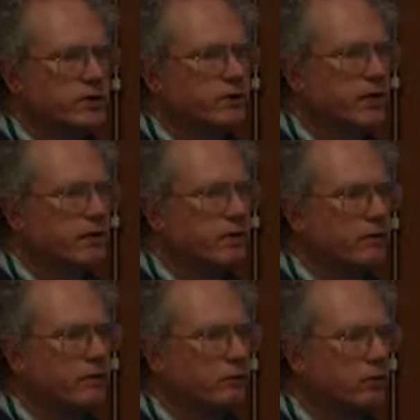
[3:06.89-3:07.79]
So even
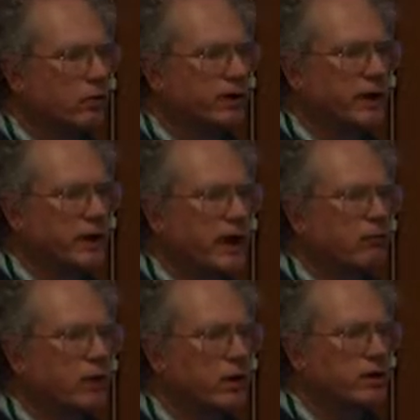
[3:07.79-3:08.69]
if you rotate out
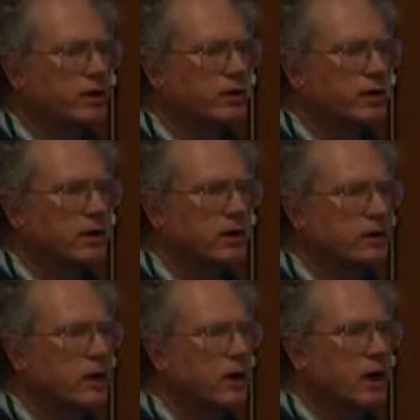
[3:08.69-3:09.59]
one or two
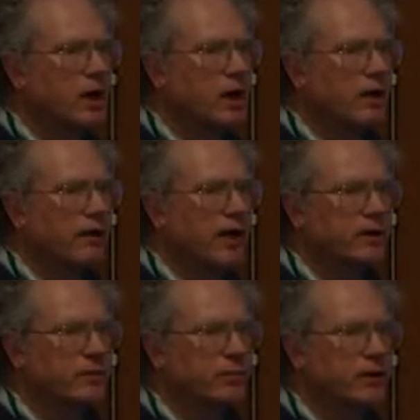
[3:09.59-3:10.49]
years, uh,
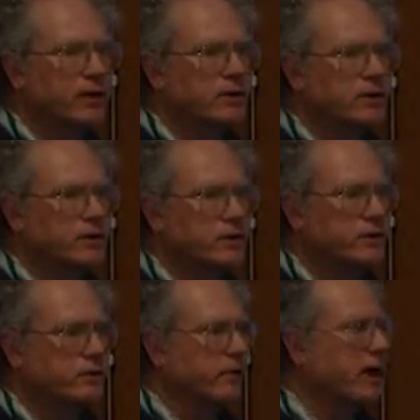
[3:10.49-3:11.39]
that debris can still
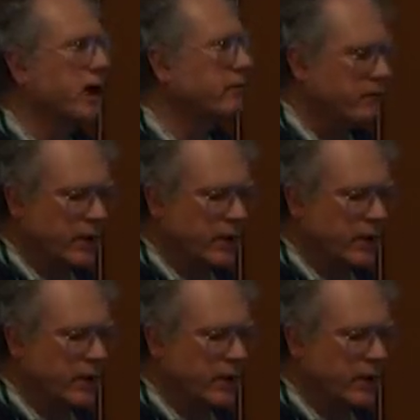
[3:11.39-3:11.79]
survive.